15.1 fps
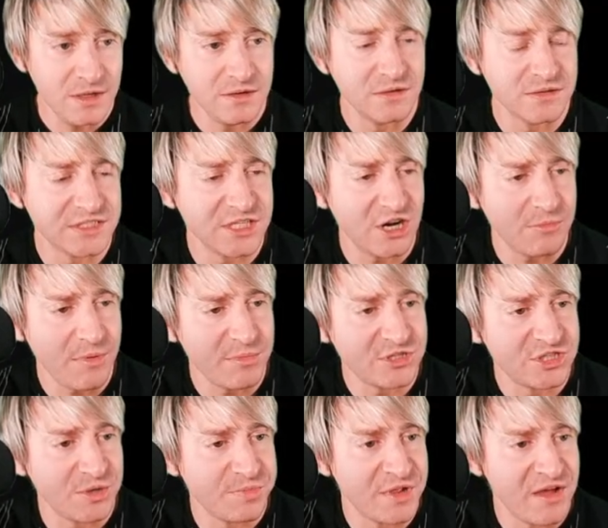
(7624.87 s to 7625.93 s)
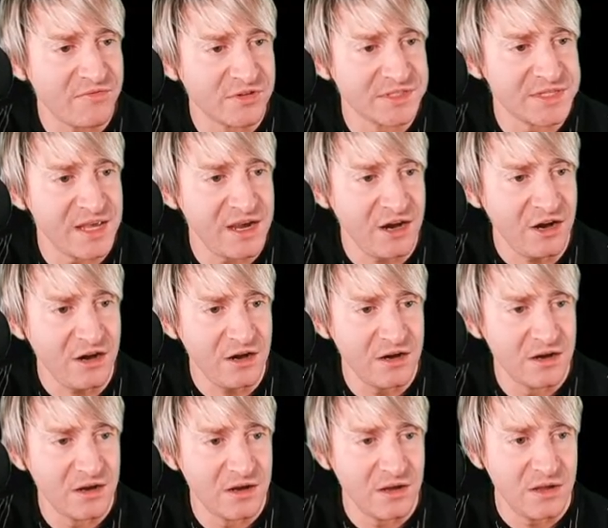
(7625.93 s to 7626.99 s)
You'll see our membership levels there.
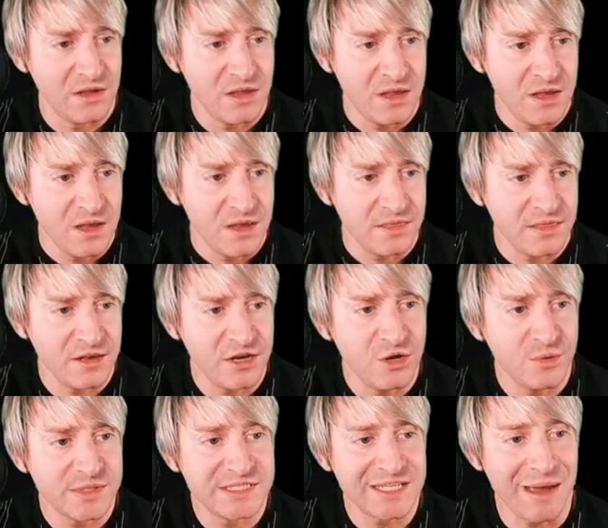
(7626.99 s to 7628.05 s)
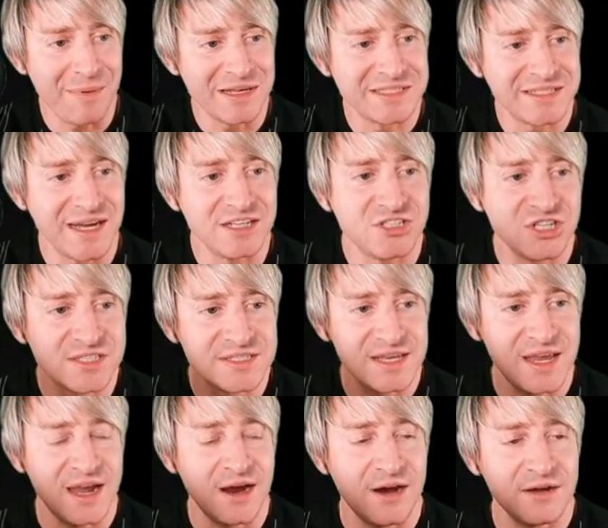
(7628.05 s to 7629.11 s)
The newest side by side just
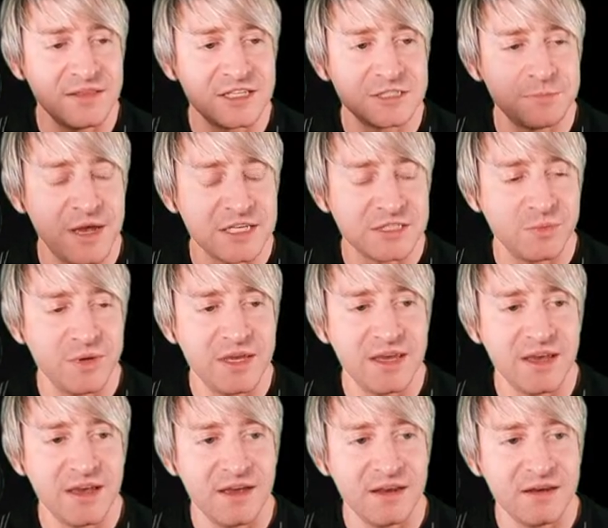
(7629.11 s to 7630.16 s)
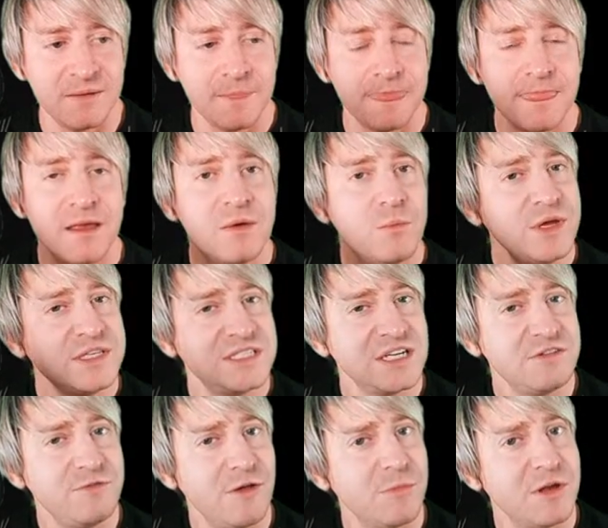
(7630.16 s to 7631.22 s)
aired this past weekend. We
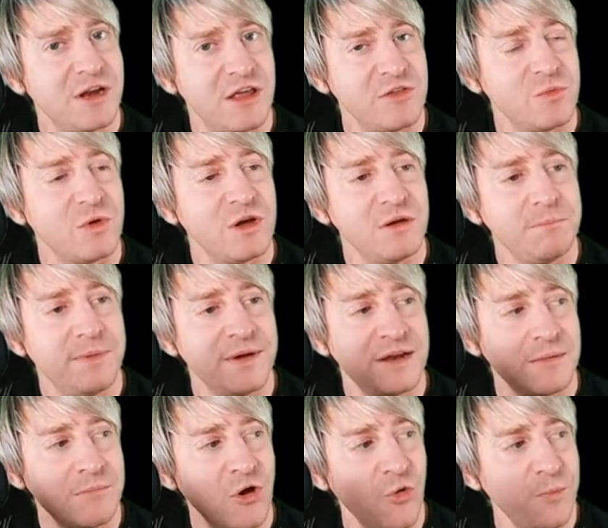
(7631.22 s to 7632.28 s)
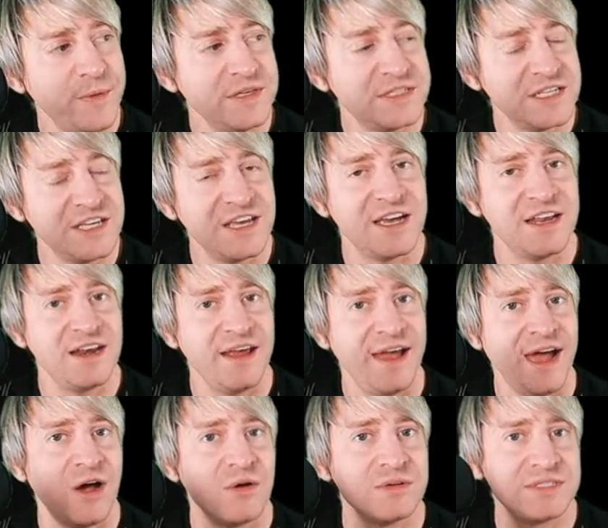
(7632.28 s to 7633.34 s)
did film another one, but I'm hoping to get
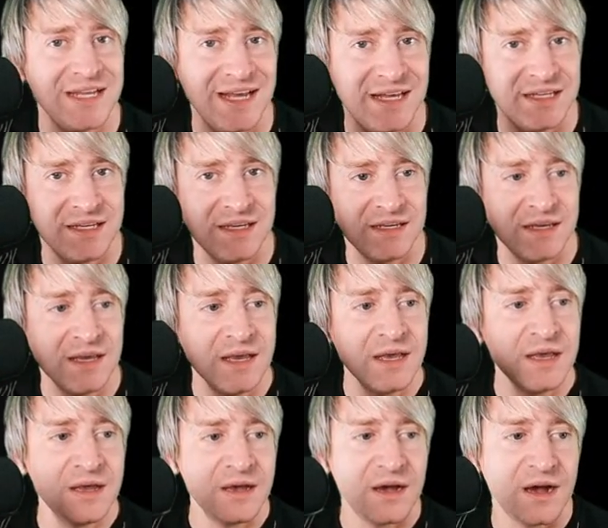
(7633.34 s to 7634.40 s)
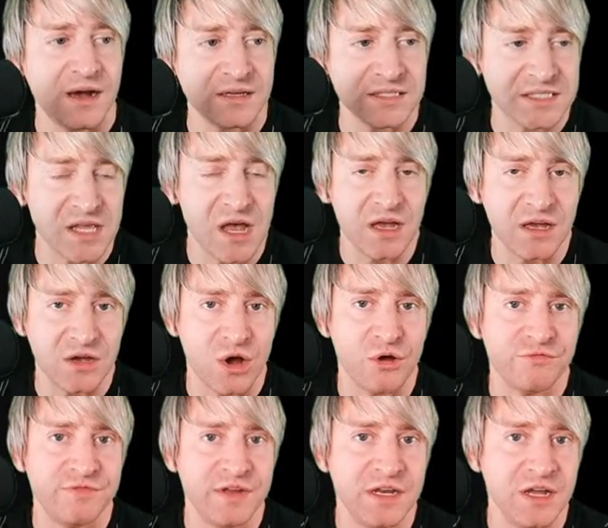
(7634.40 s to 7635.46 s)
out a uh, slot
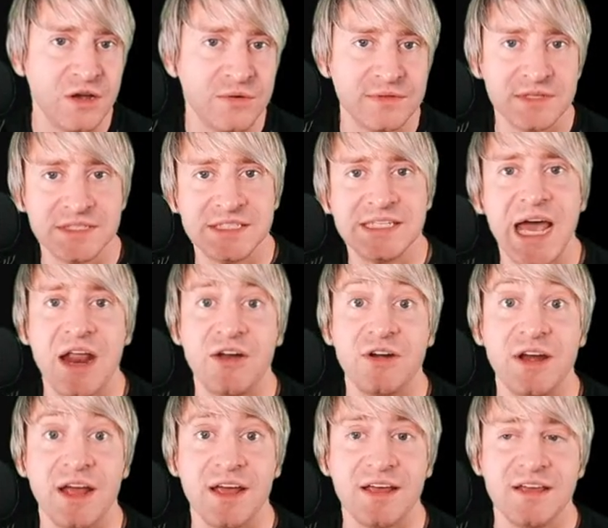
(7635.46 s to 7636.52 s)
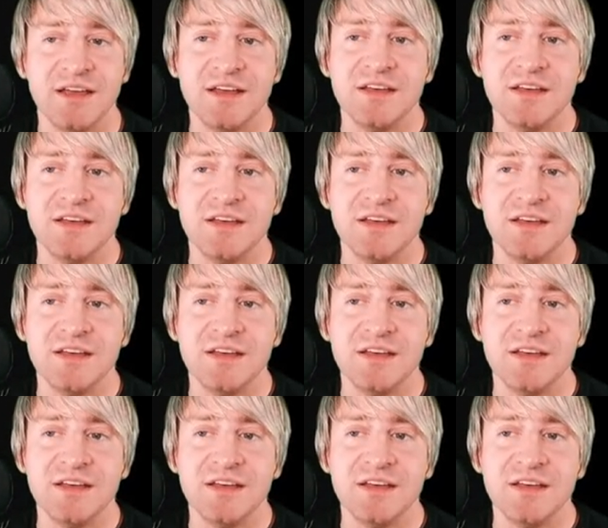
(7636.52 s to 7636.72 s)
golf video this Saturday.